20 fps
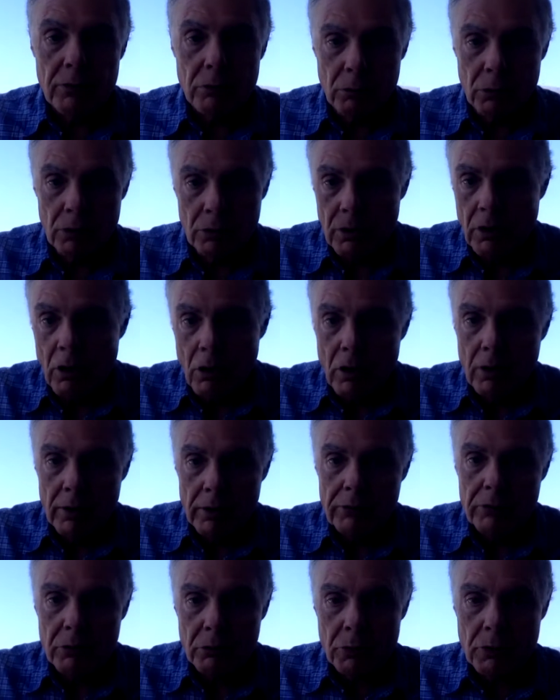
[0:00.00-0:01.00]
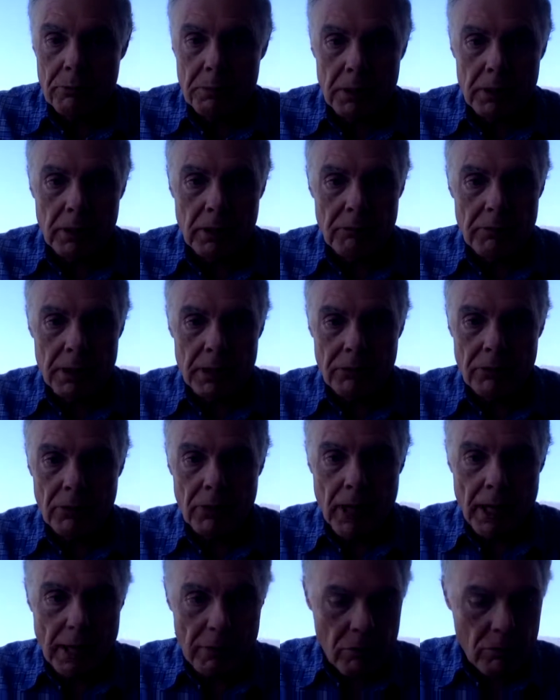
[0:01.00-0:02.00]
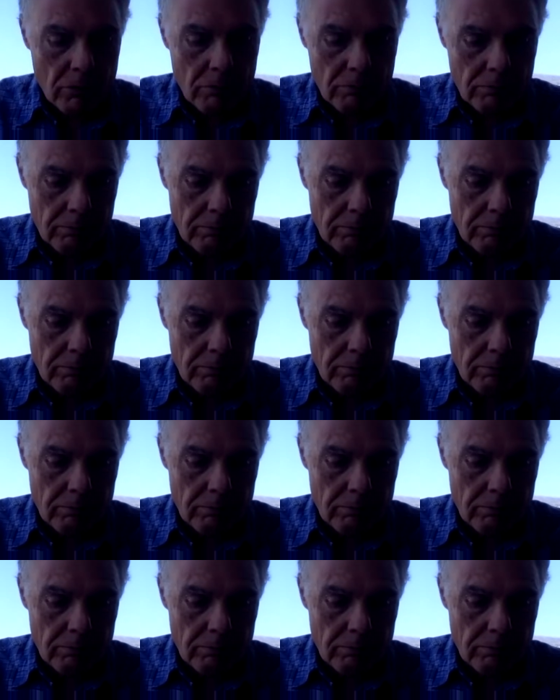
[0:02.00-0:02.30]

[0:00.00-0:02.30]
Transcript: we'll call it, that we've been living the last